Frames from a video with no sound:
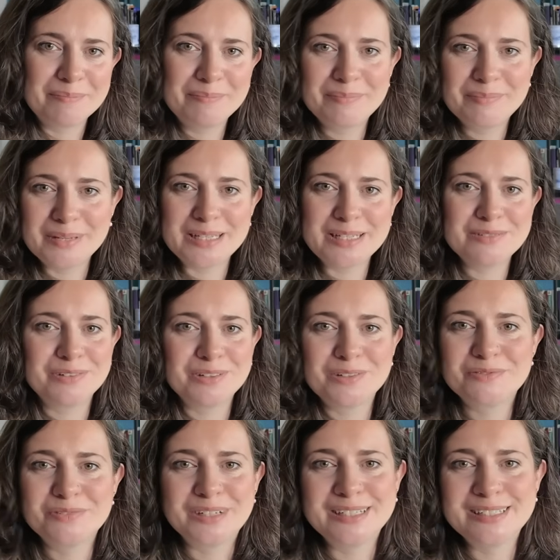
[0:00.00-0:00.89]
please feel
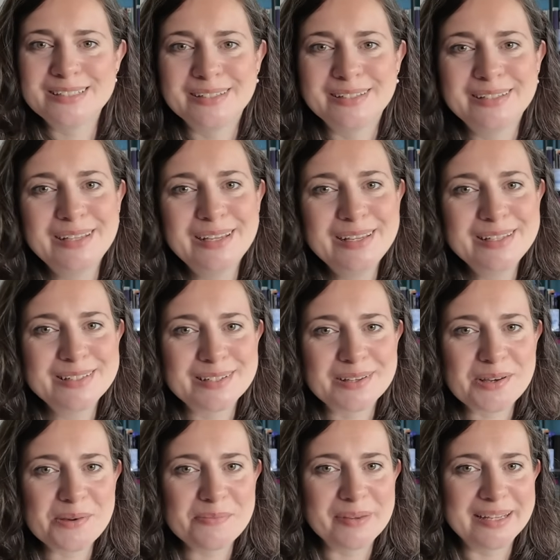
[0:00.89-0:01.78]
free to
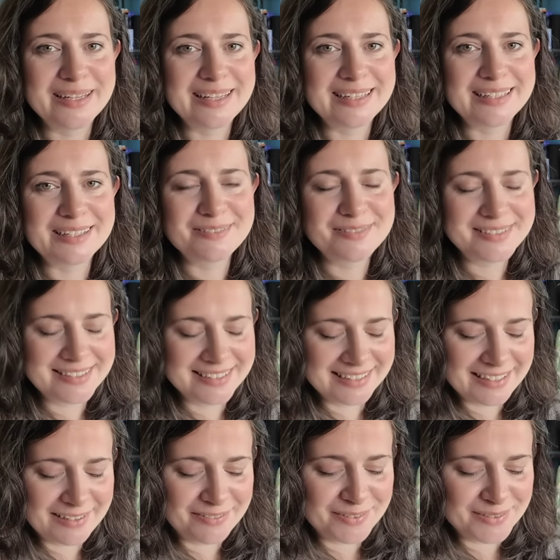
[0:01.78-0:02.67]
comment. I'd love to
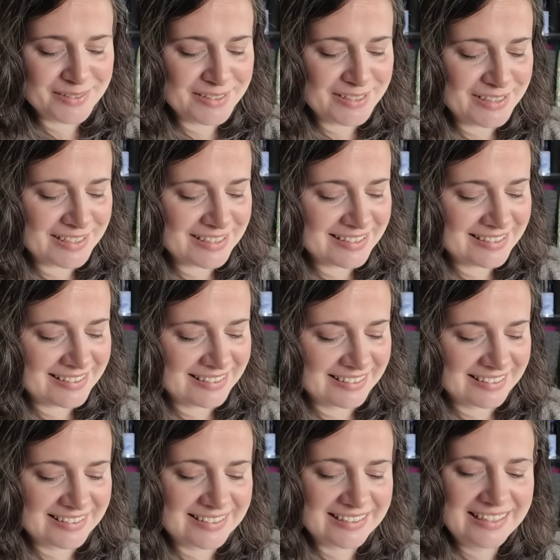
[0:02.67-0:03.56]
have your
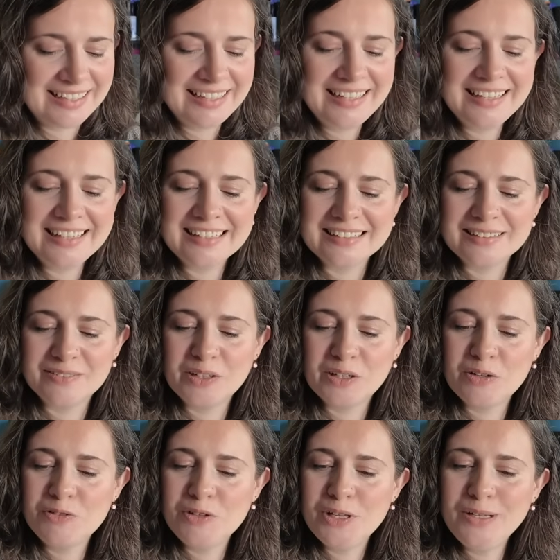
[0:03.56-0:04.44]
suggestions. I've got
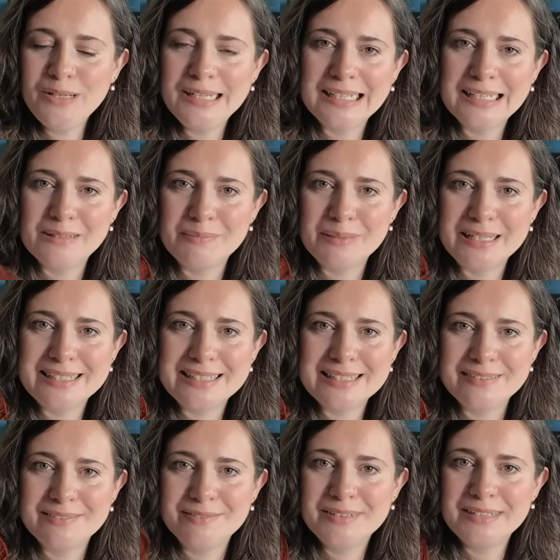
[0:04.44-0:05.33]
a few little
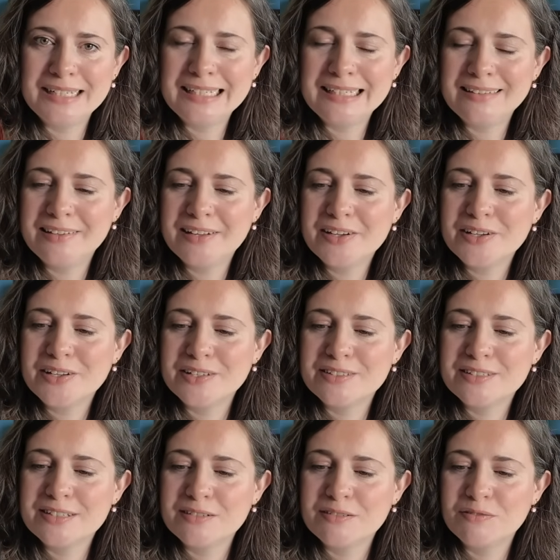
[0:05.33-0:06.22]

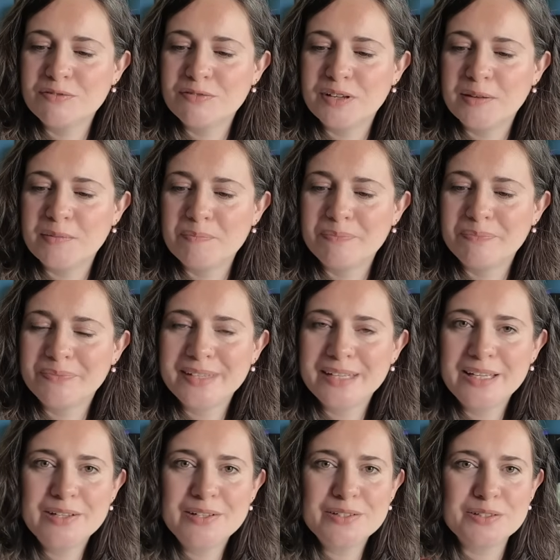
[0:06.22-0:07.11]
nuggets of
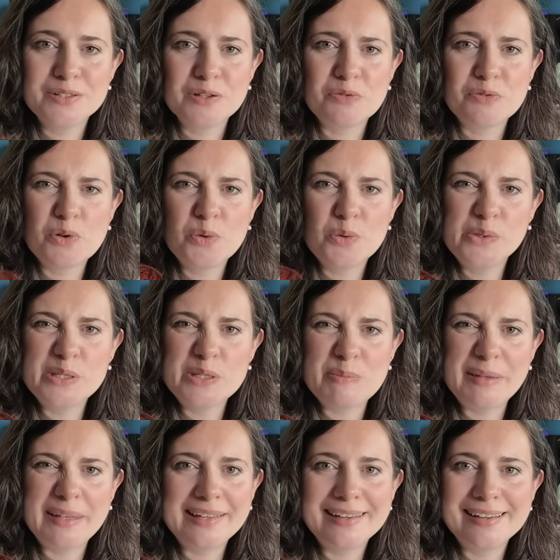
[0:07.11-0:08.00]
sort of
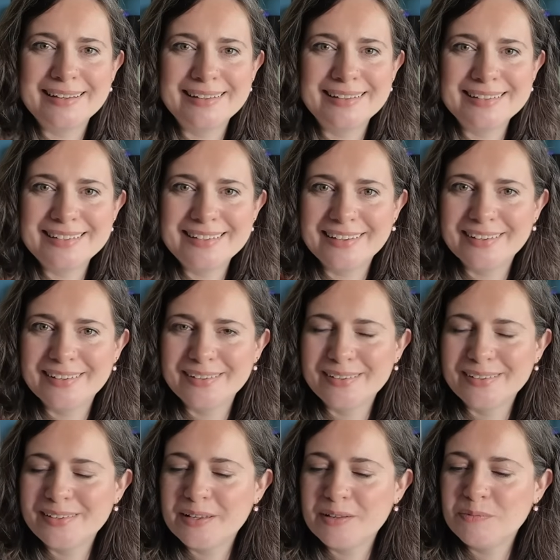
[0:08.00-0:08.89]
autumny coloured
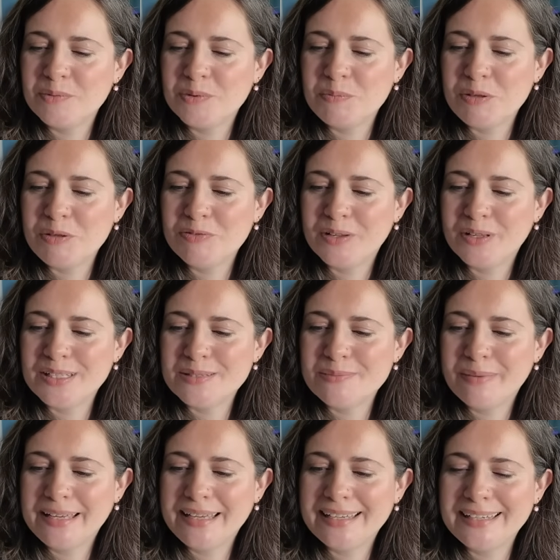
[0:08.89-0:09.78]
yarn that would be fun to
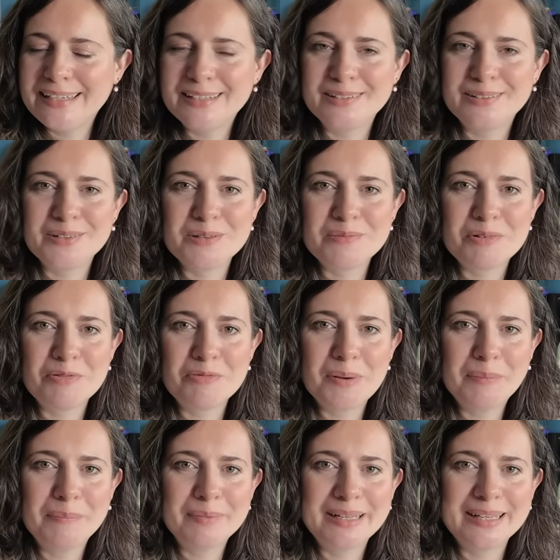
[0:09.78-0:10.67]
make a little group of
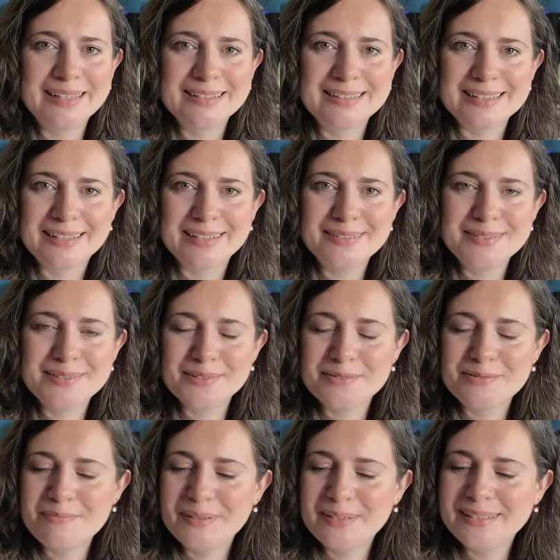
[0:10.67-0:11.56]
pumpkins out of.
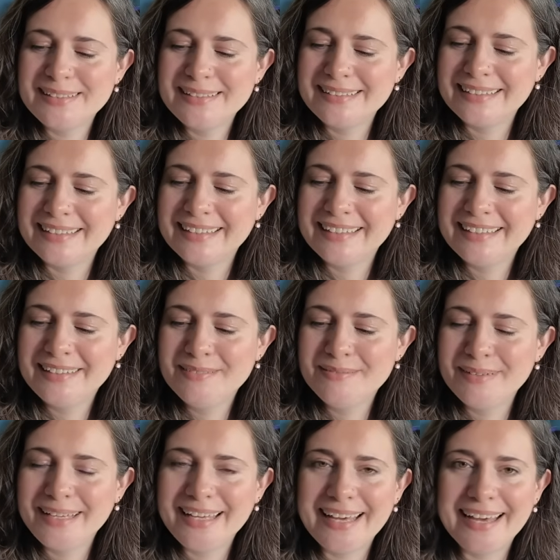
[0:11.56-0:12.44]

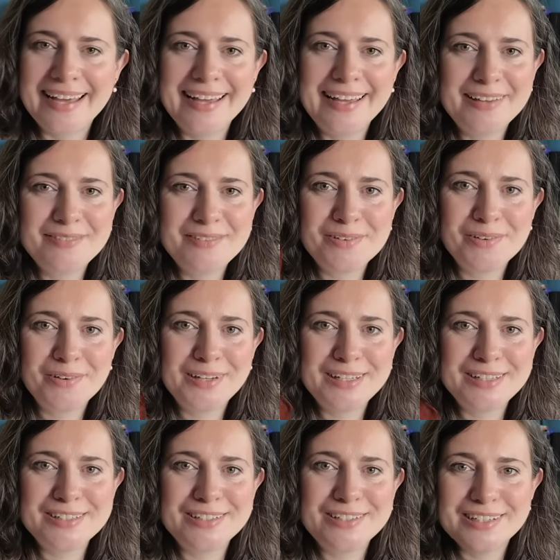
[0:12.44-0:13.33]
But yeah, if you've got any
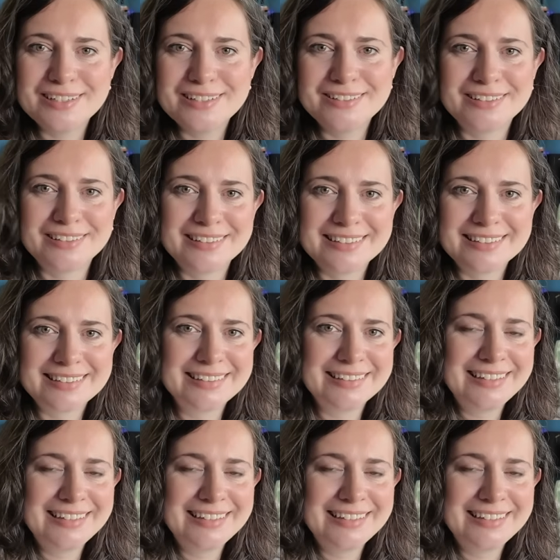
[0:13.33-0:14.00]
suggestions,